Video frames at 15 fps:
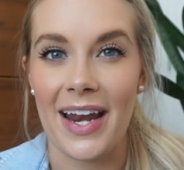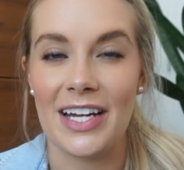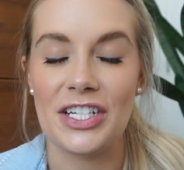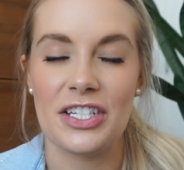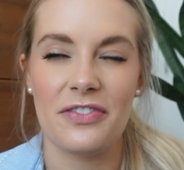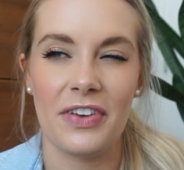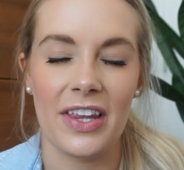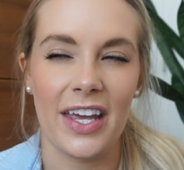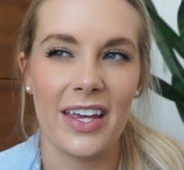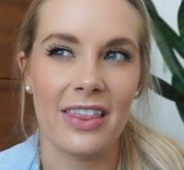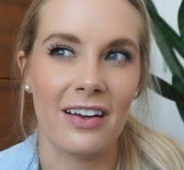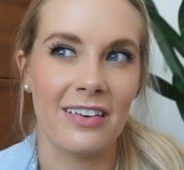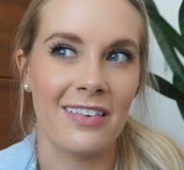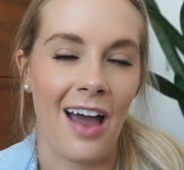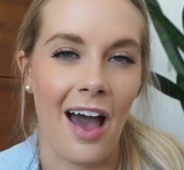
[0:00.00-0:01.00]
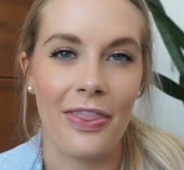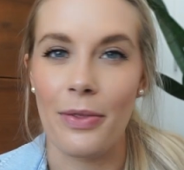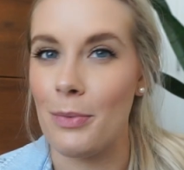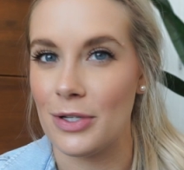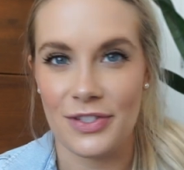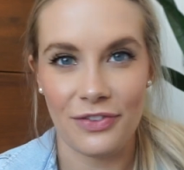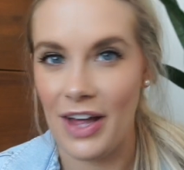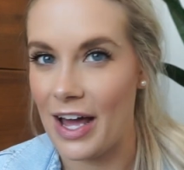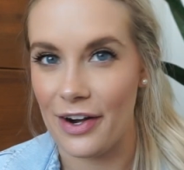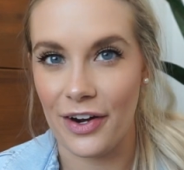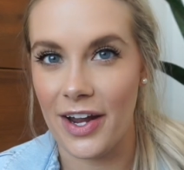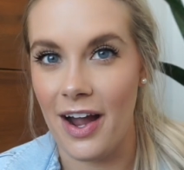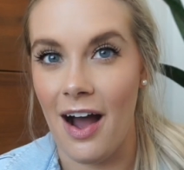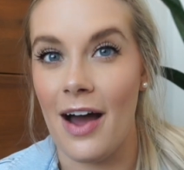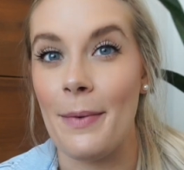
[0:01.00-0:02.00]
I just feel like they're not the most
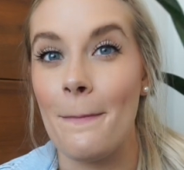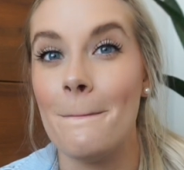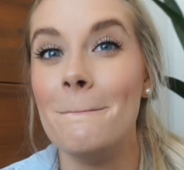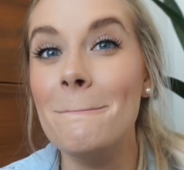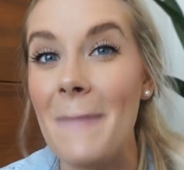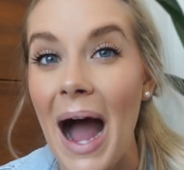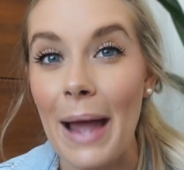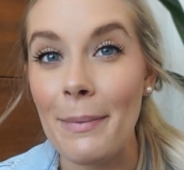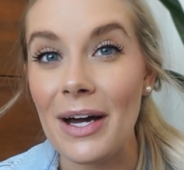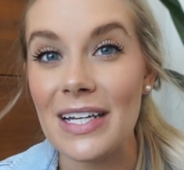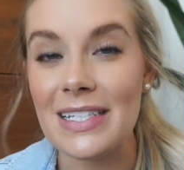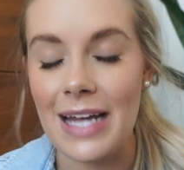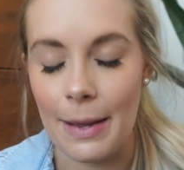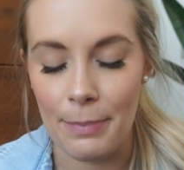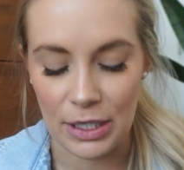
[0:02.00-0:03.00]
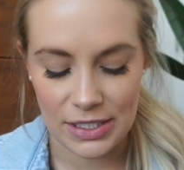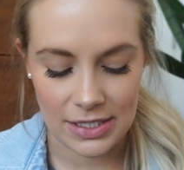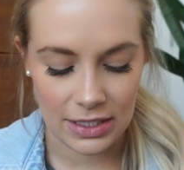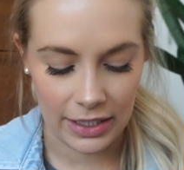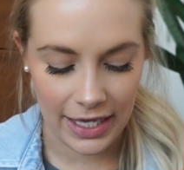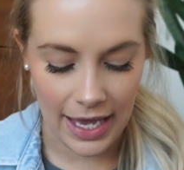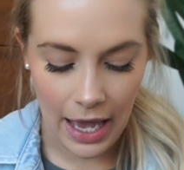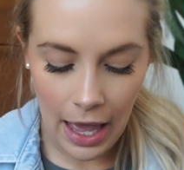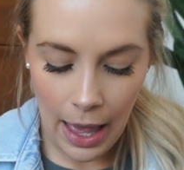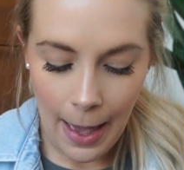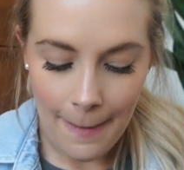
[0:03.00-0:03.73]
flattering on my body type personally,